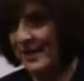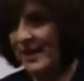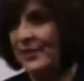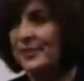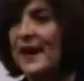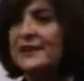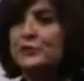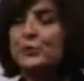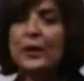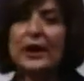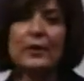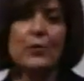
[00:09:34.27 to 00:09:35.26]
That's
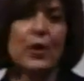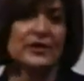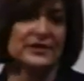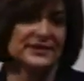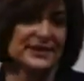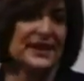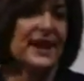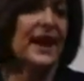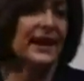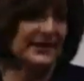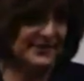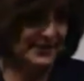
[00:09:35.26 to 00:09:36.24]
what I want to see
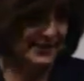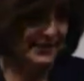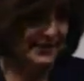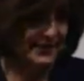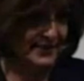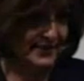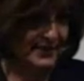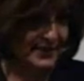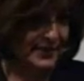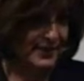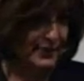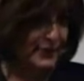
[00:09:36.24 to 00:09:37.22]
next
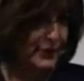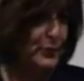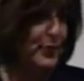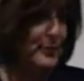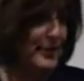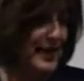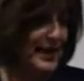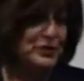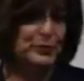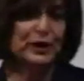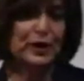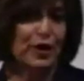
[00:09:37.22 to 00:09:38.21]
for women as
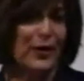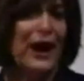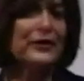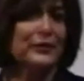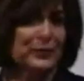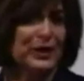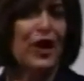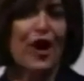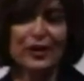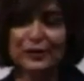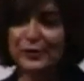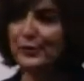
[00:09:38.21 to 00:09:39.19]
we go out and we
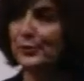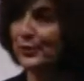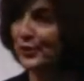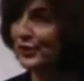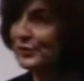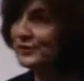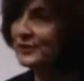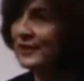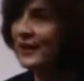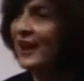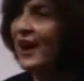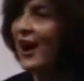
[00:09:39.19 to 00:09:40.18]
conquer the world.
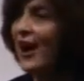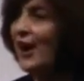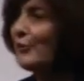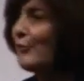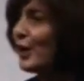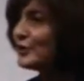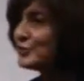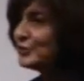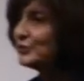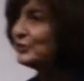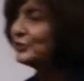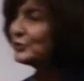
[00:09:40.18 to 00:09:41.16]
I want
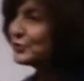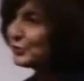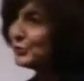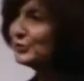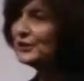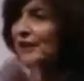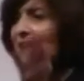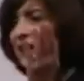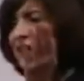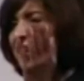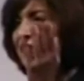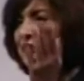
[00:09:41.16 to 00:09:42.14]
you to truly
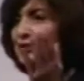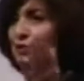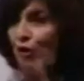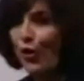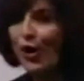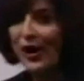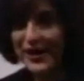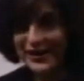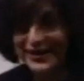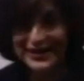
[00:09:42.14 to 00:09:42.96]
enjoy